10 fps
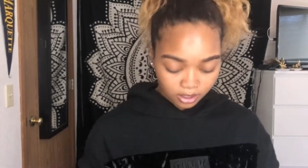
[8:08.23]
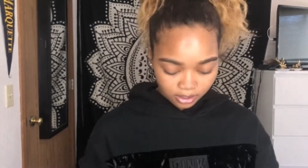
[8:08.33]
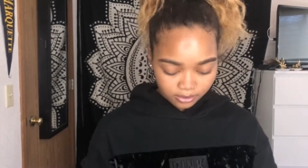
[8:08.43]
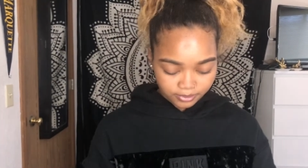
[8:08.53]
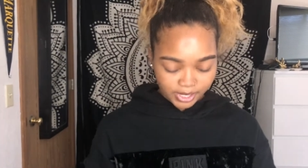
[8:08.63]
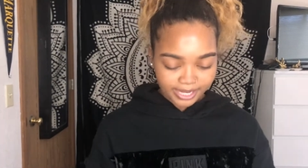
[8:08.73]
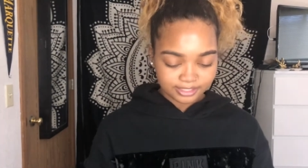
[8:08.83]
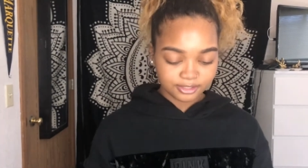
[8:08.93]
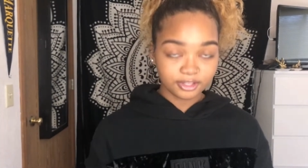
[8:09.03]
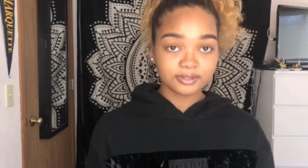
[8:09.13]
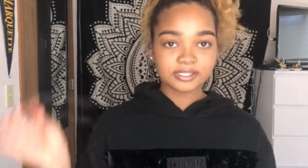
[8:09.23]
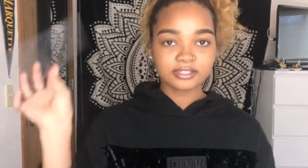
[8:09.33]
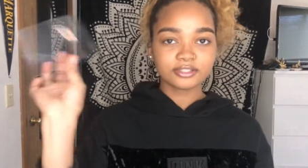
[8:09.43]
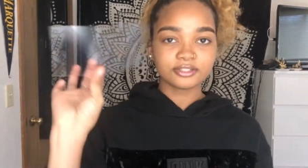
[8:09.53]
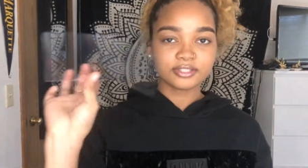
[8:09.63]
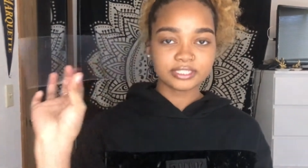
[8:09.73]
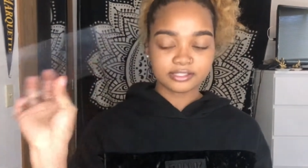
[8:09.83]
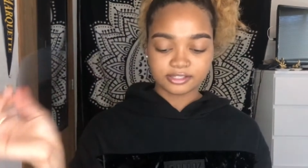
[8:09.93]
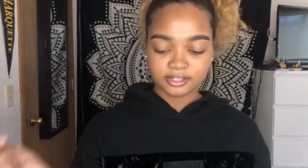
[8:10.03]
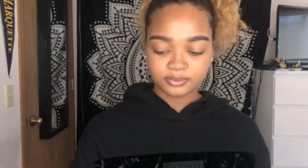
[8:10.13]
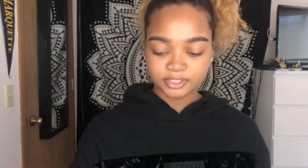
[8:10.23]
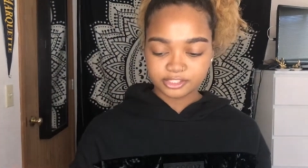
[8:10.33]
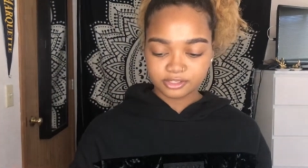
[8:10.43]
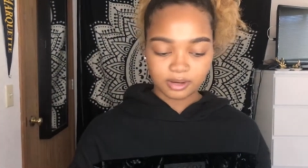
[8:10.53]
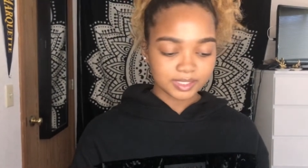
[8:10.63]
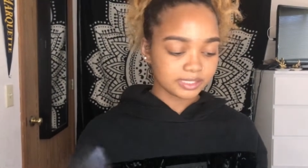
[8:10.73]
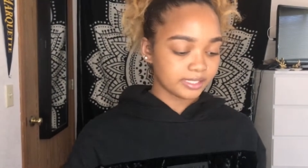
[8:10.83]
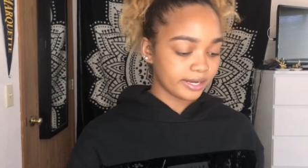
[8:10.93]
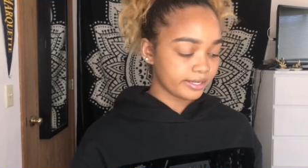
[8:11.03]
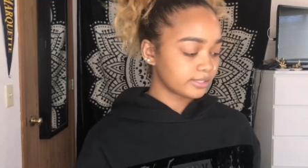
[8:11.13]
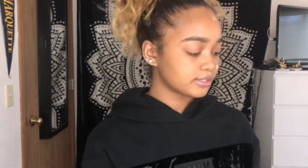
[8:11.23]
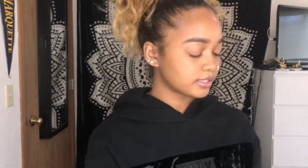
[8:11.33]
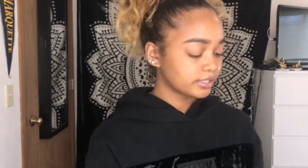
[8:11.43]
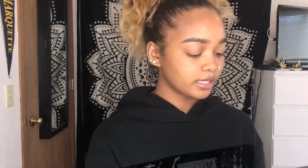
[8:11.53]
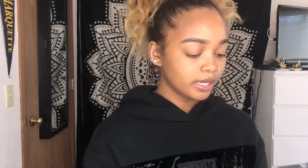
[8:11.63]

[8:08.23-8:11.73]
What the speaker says: Oh, okay, so there was a little insert, which is always nice.